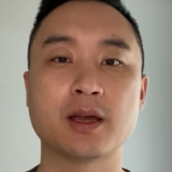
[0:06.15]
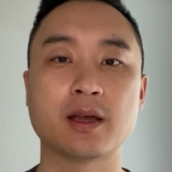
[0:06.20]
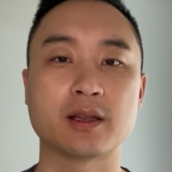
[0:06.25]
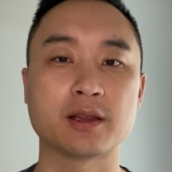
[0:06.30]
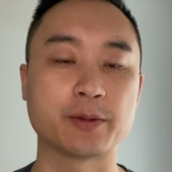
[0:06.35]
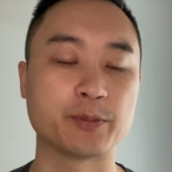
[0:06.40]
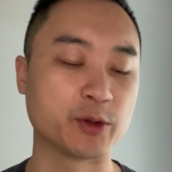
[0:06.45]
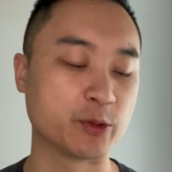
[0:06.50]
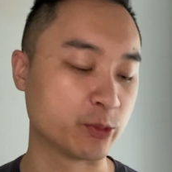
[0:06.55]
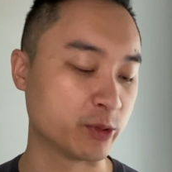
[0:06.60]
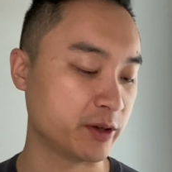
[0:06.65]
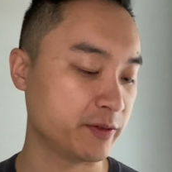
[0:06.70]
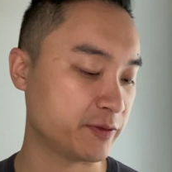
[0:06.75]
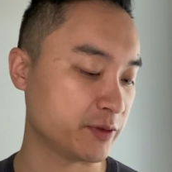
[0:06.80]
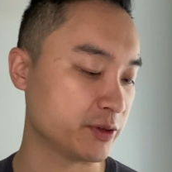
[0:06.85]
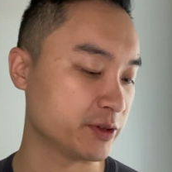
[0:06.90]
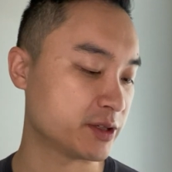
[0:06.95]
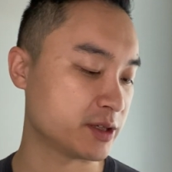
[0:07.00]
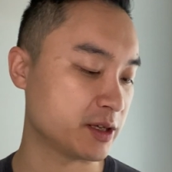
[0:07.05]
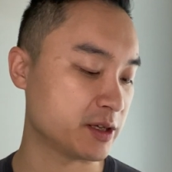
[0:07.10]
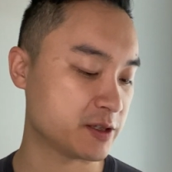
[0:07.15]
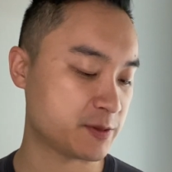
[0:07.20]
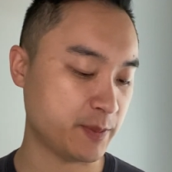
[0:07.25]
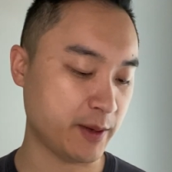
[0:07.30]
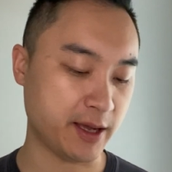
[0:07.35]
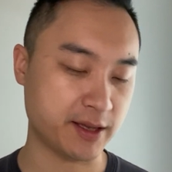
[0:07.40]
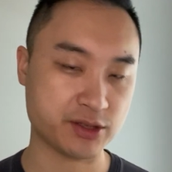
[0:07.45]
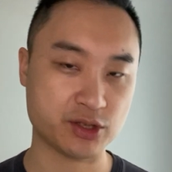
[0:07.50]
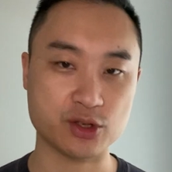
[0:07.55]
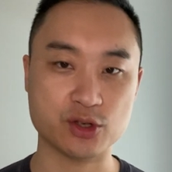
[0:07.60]
Let me read for you today's
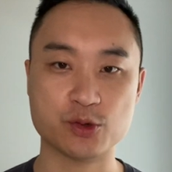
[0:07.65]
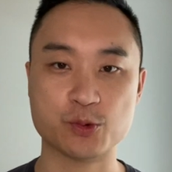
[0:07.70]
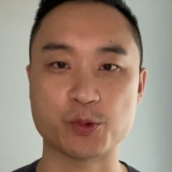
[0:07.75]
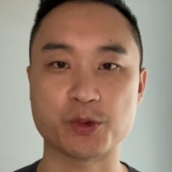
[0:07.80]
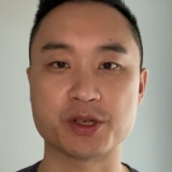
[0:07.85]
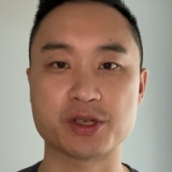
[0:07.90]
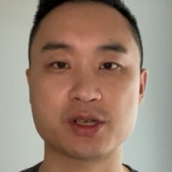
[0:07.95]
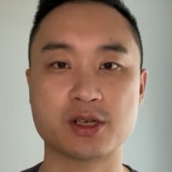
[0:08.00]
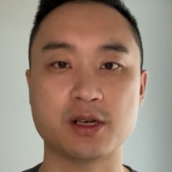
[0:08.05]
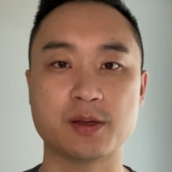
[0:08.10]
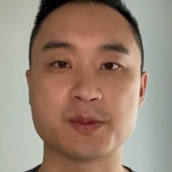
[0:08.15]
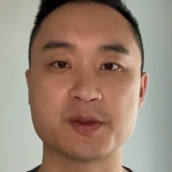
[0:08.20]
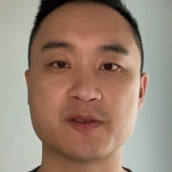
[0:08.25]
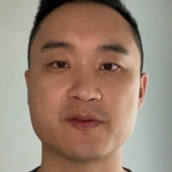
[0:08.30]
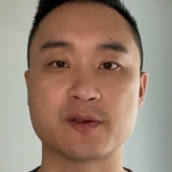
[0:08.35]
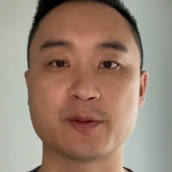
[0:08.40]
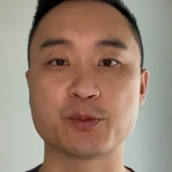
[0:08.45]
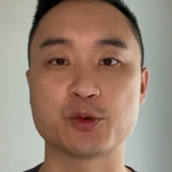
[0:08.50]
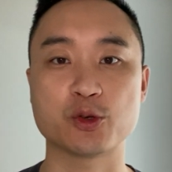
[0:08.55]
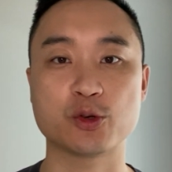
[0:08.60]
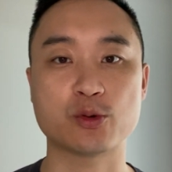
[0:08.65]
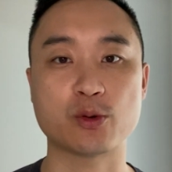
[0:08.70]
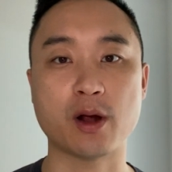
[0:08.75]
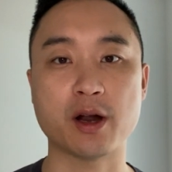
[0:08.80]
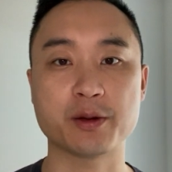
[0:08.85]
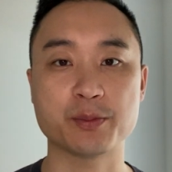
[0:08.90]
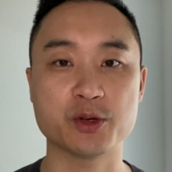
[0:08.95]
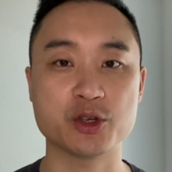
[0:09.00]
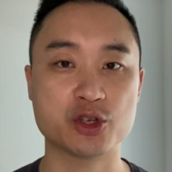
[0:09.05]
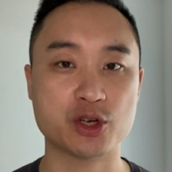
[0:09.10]
passage, which comes from
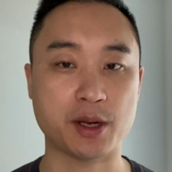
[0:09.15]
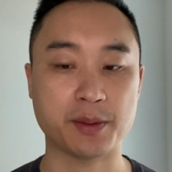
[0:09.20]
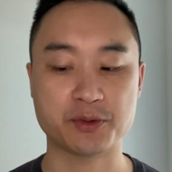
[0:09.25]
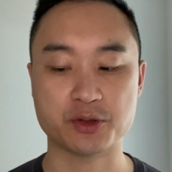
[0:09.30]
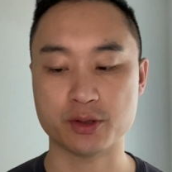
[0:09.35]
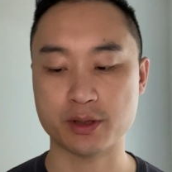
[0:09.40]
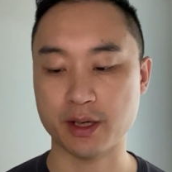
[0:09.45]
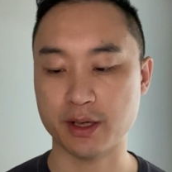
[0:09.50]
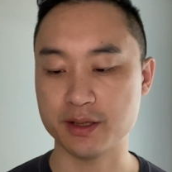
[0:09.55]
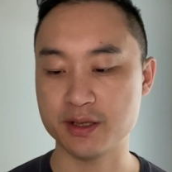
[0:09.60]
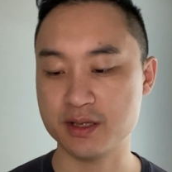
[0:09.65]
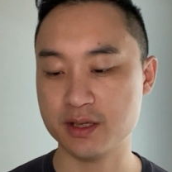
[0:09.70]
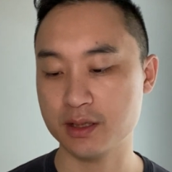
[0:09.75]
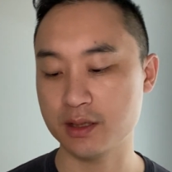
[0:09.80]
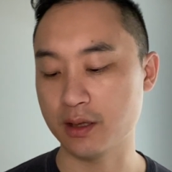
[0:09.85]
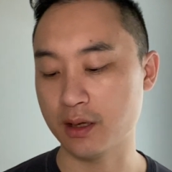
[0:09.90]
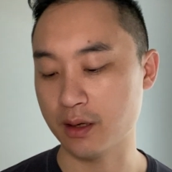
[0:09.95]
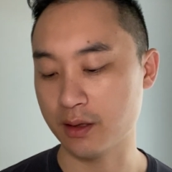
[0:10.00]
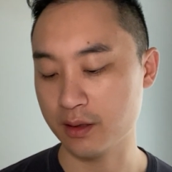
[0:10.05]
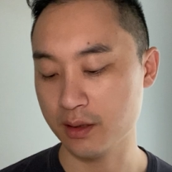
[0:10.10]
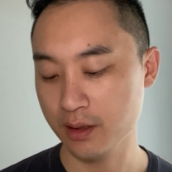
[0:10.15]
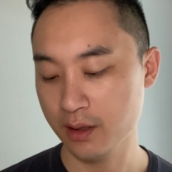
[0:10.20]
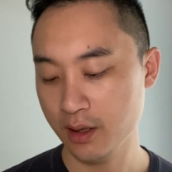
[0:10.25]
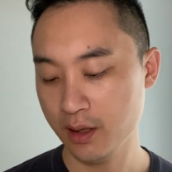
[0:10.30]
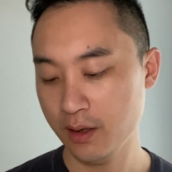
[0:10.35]
Deuteronomy chapter 19,